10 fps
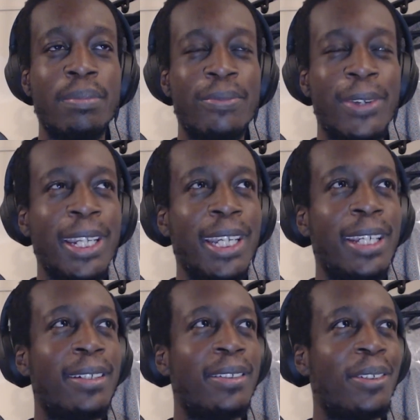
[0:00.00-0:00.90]
really
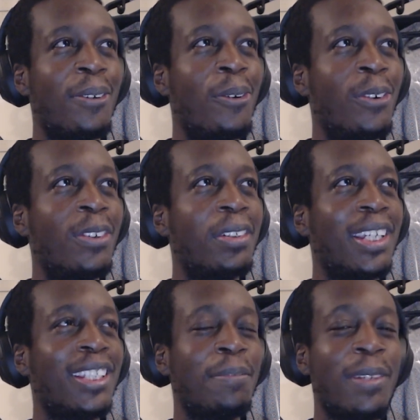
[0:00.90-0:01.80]
cool
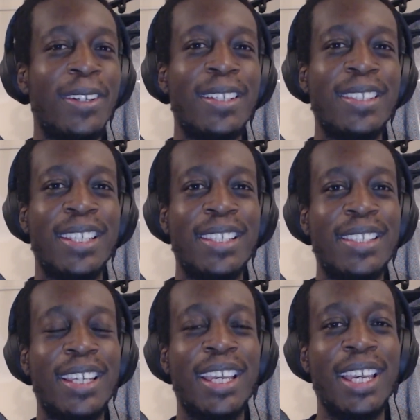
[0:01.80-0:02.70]
experiences.
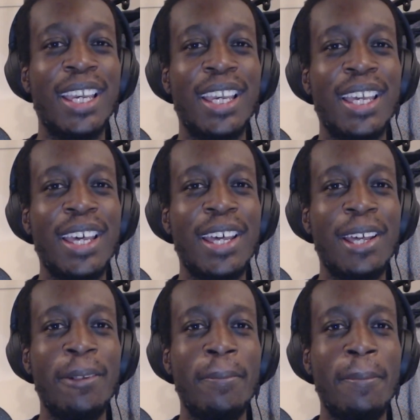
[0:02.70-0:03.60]

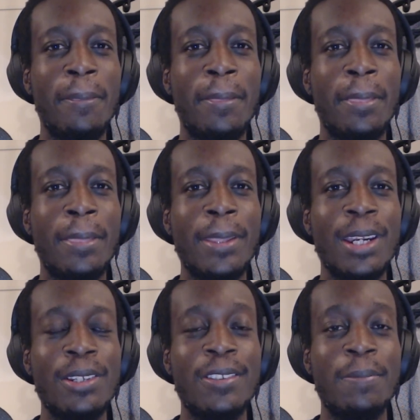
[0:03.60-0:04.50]

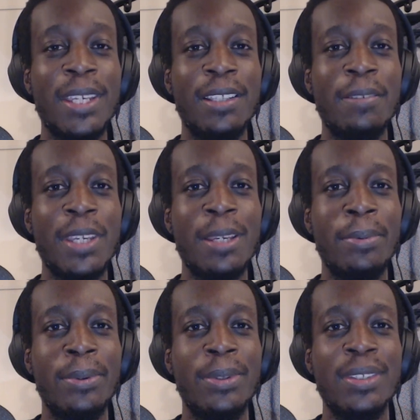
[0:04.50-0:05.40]
Just speaking to
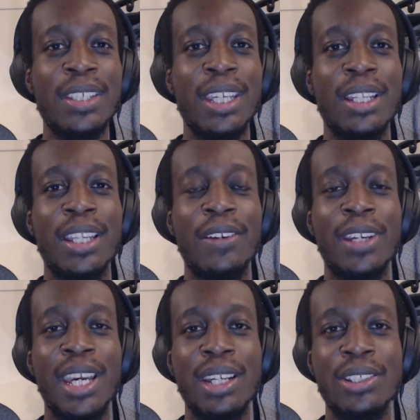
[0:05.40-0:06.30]
people, seeing their
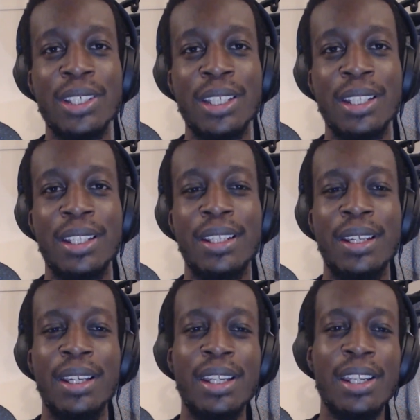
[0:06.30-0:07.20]
reaction.
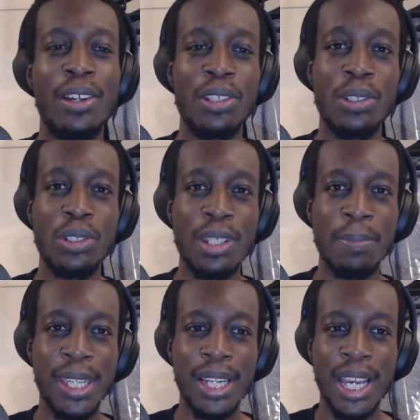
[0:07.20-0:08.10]
They'll usually
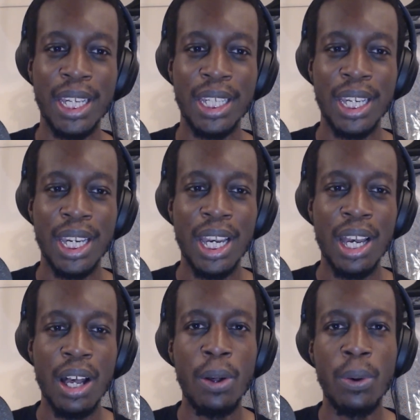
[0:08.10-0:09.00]
be like,
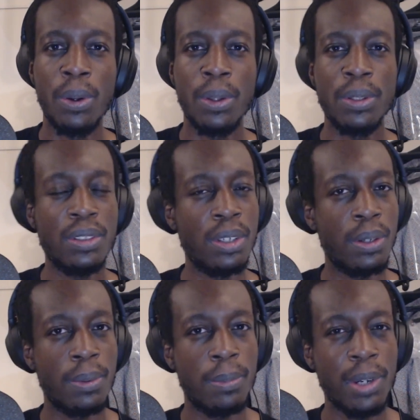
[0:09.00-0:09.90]
oh,
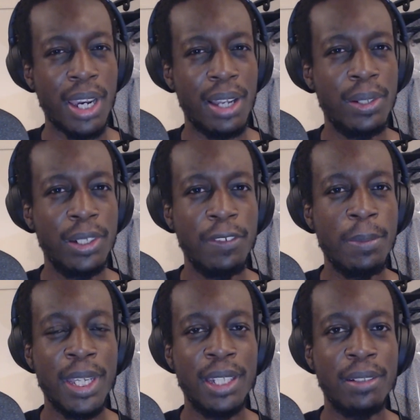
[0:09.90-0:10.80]
so how long have you
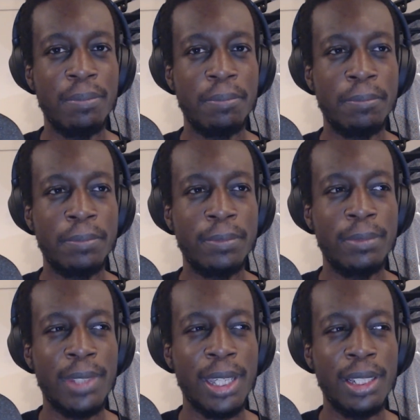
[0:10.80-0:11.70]
been
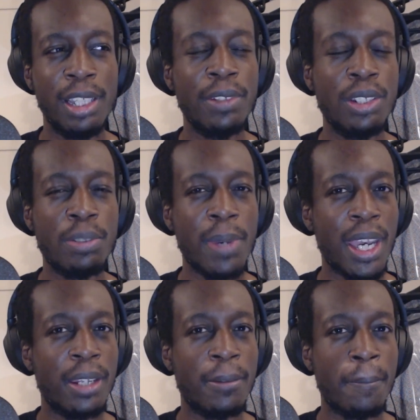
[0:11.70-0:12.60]
like living in
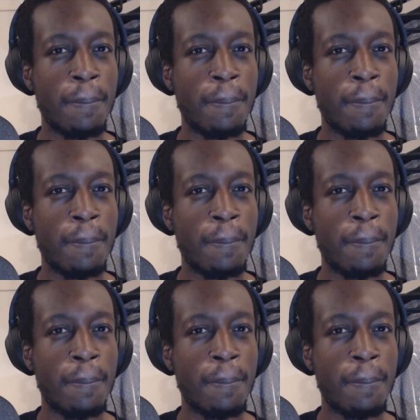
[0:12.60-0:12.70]
Japan?